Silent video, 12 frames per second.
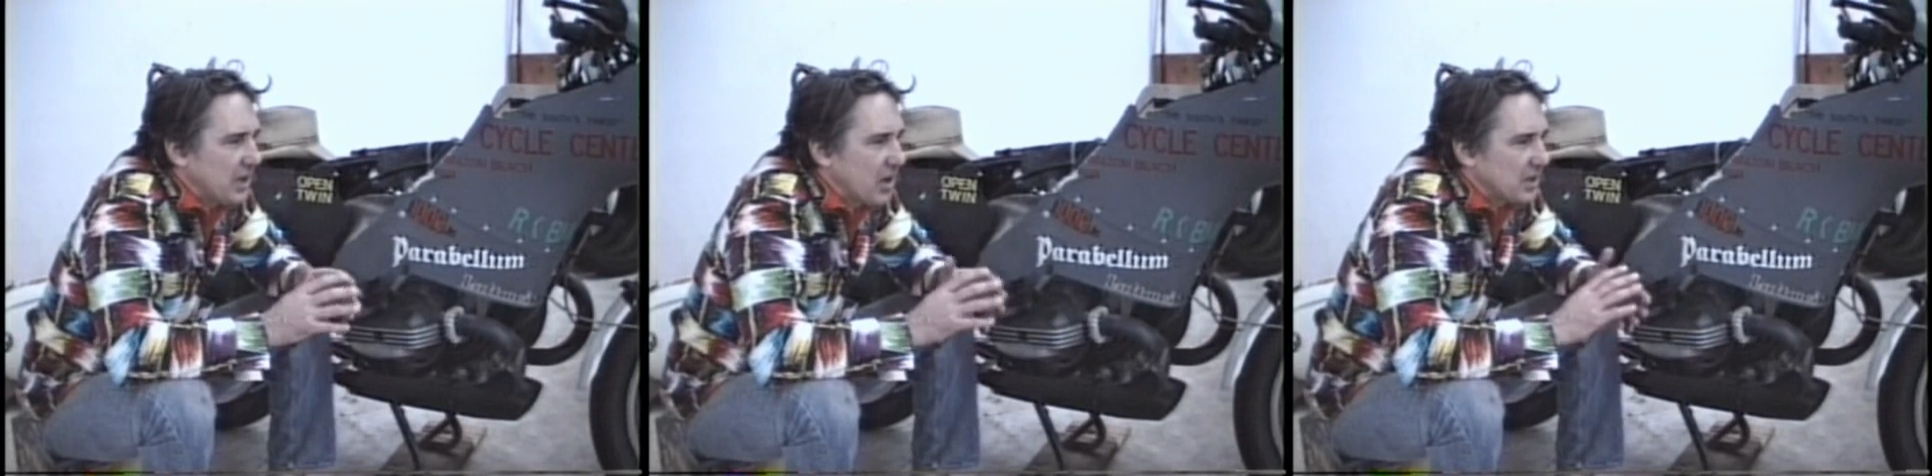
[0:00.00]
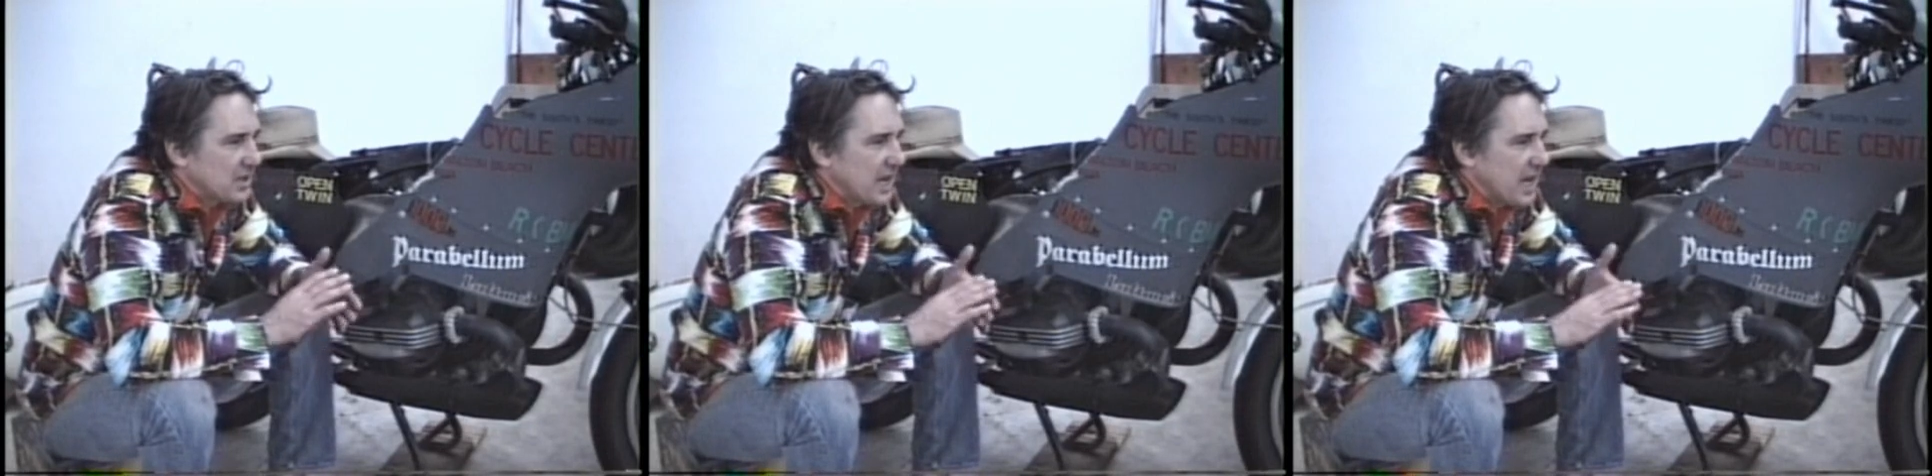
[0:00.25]

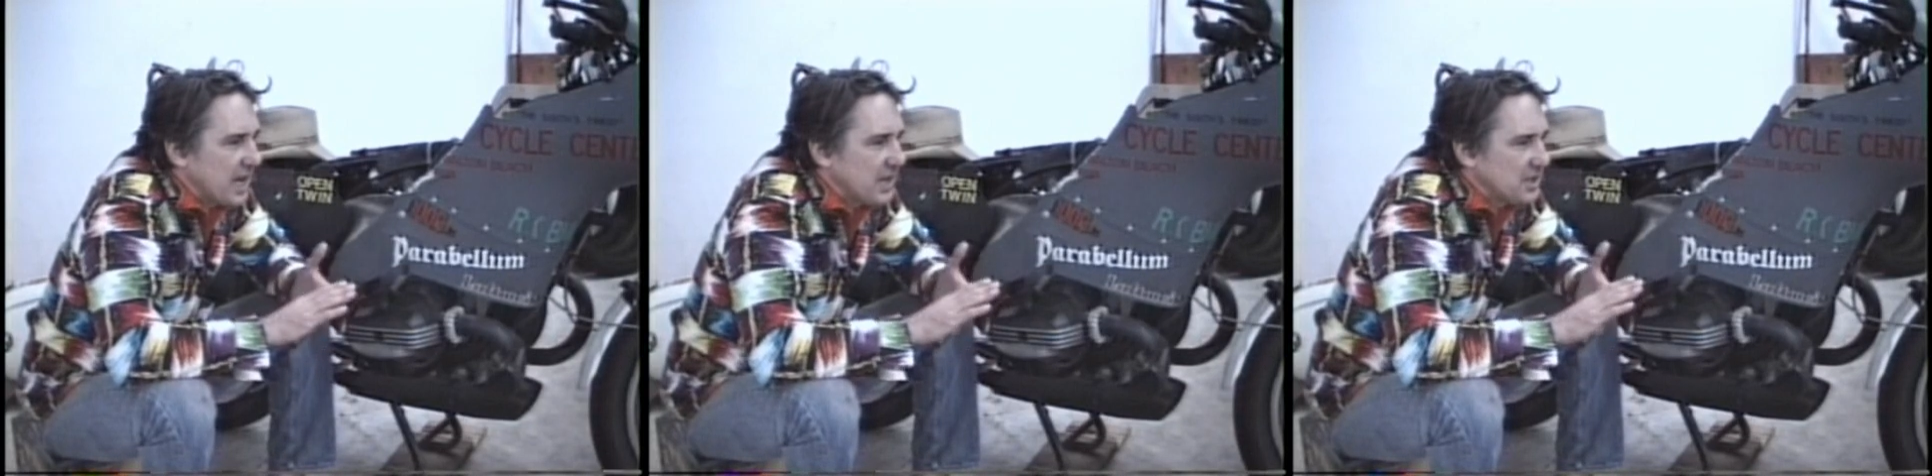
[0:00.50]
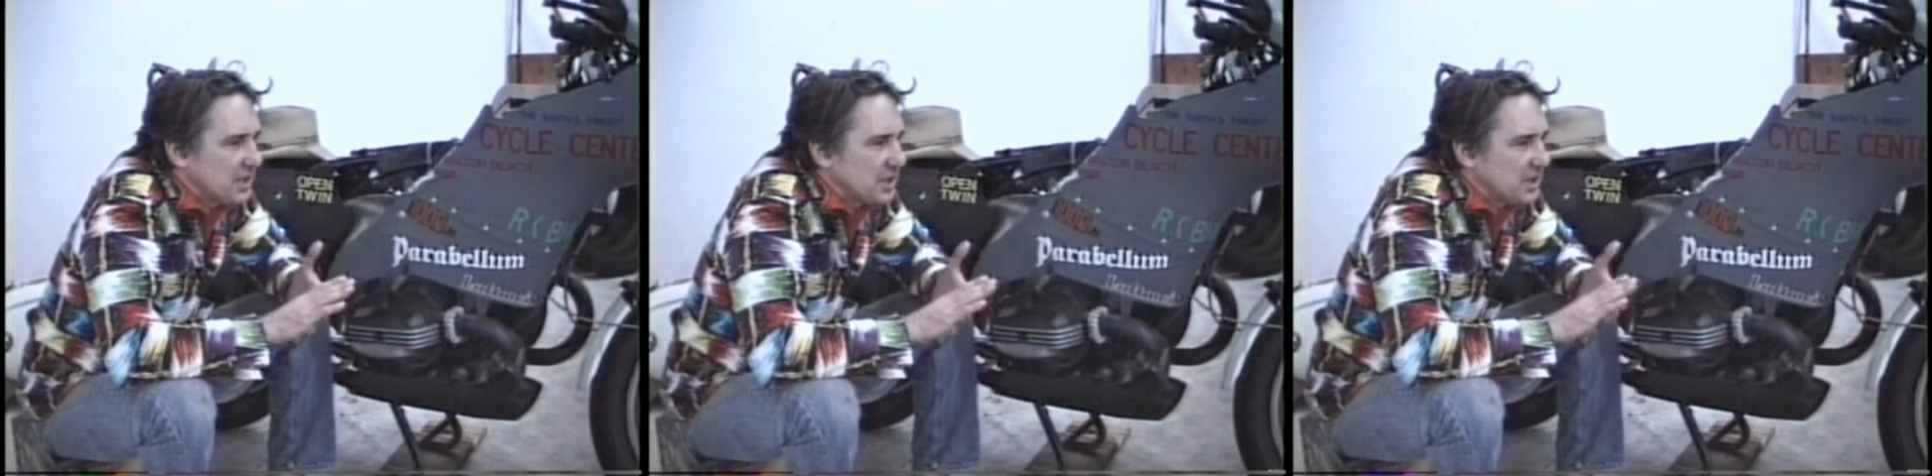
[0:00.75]
our
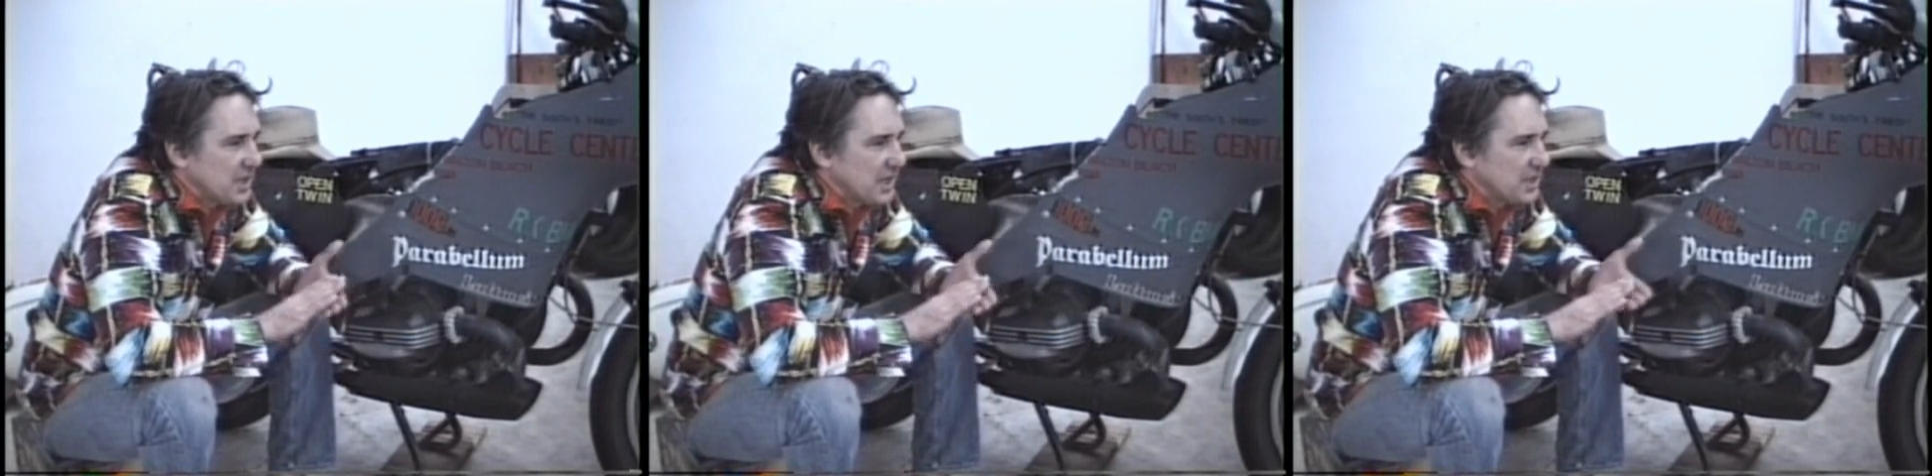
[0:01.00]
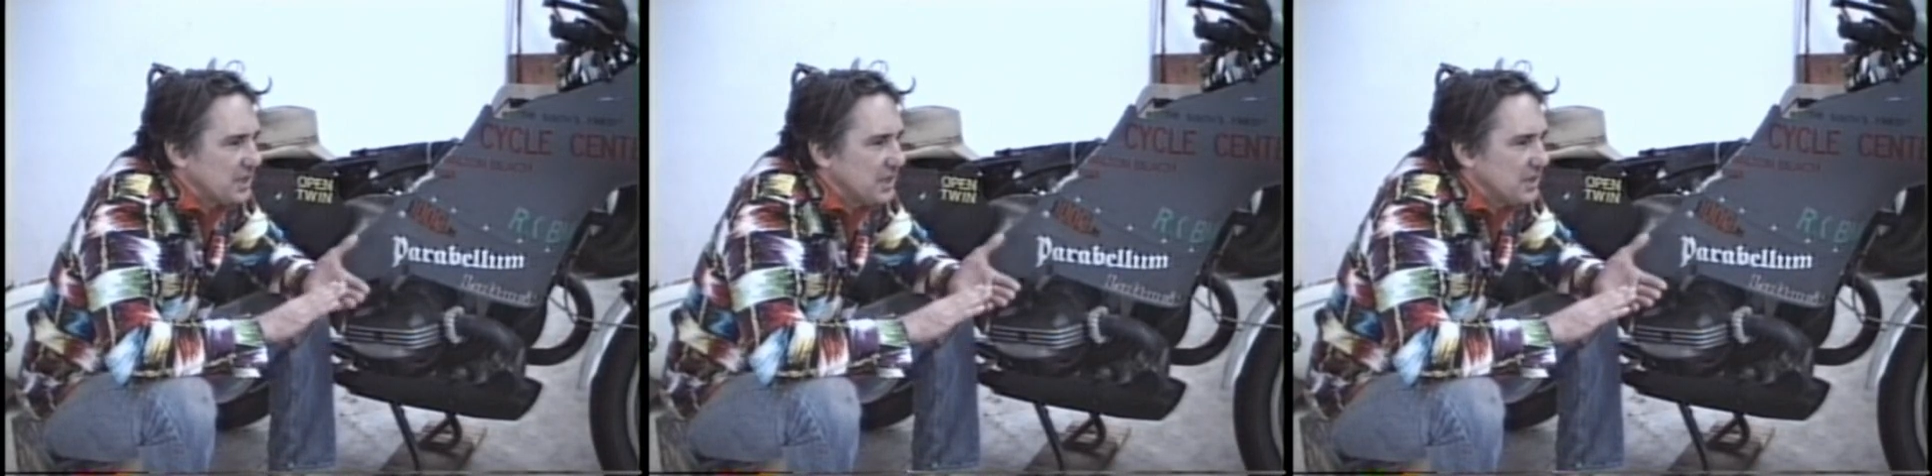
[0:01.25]
tanks in the
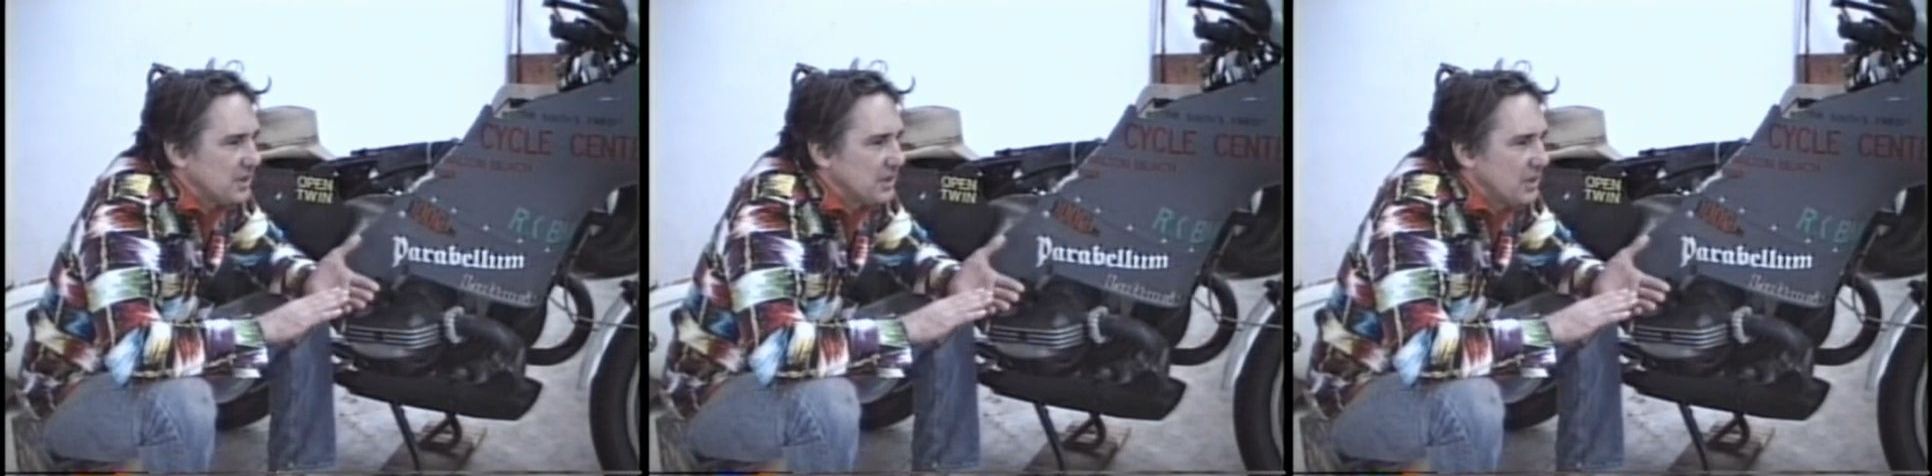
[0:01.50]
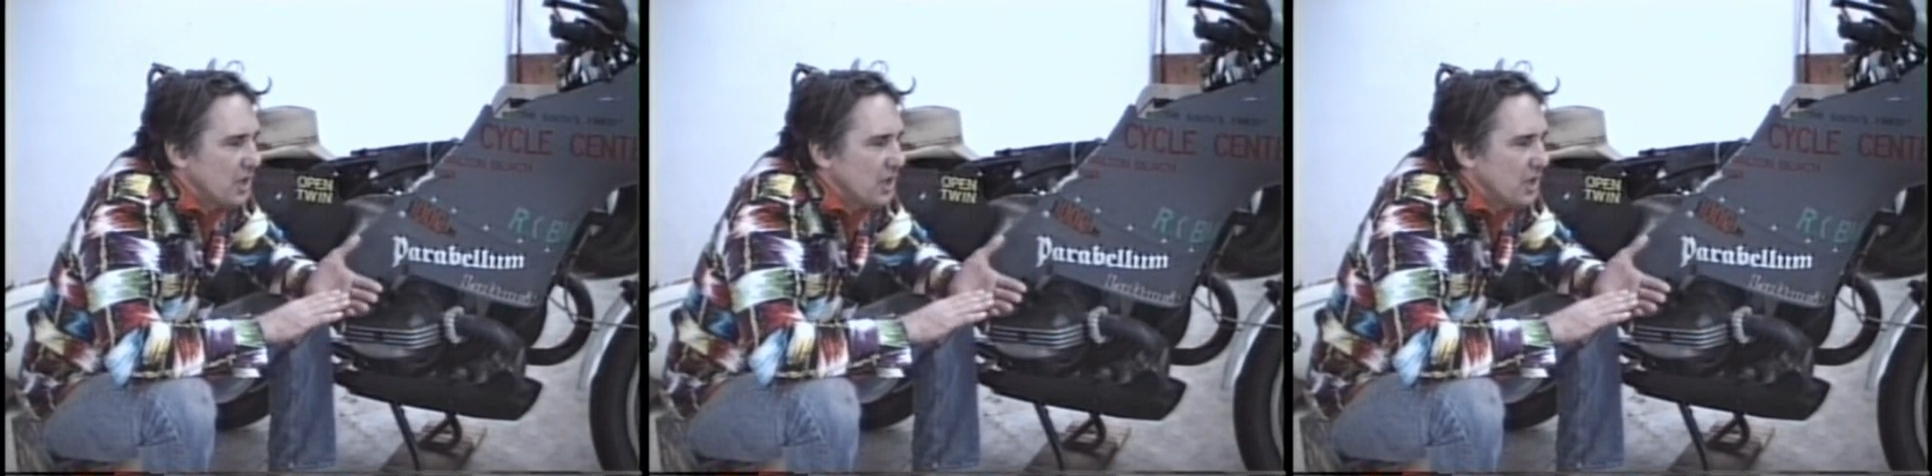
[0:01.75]
60s.